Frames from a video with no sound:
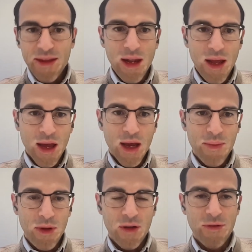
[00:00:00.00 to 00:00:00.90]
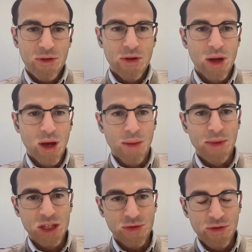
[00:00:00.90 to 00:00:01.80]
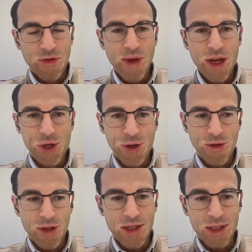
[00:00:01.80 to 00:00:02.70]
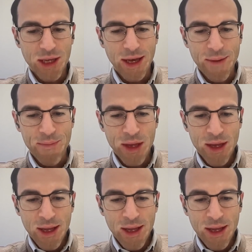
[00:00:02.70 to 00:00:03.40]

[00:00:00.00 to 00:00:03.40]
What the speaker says: I may add a couple of bits of information on this,